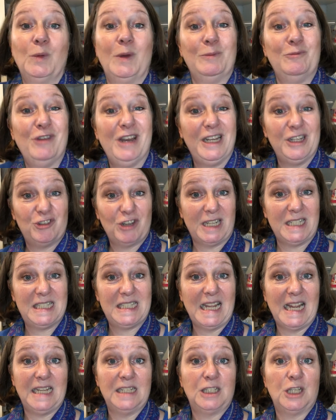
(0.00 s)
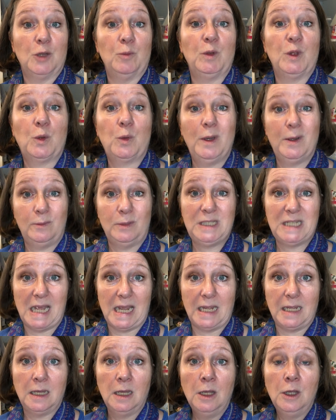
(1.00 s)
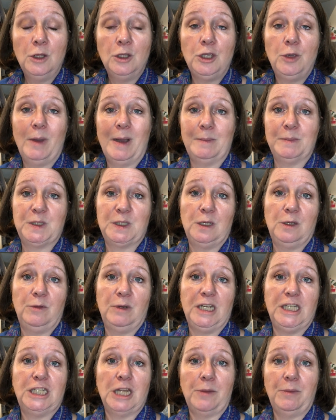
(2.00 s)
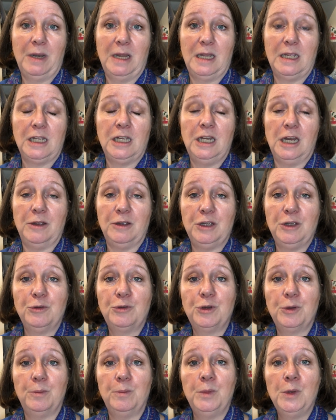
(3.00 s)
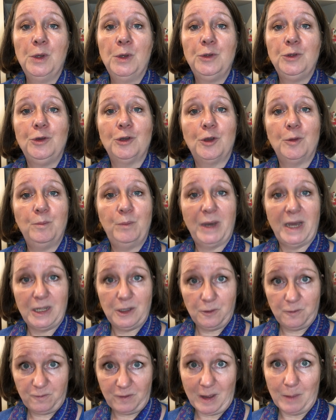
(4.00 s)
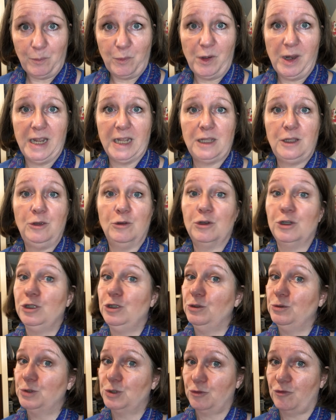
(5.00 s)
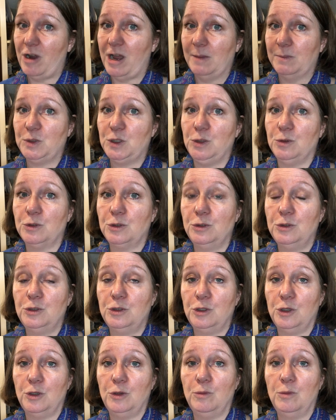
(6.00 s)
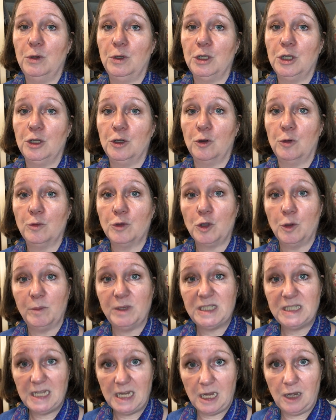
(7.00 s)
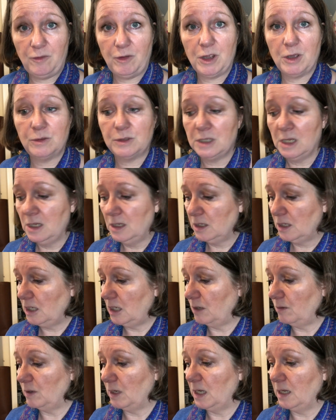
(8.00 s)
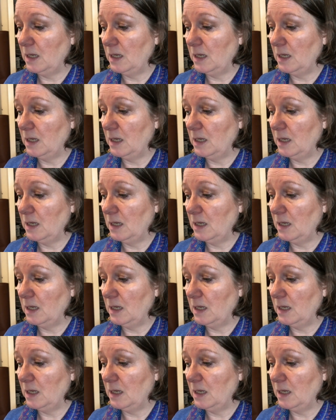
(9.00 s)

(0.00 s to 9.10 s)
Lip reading: what I'm really trying to say is that with quilting, you absolutely don't, you know, you can buy your fabric, you can use scraps, you can do your materials, you know,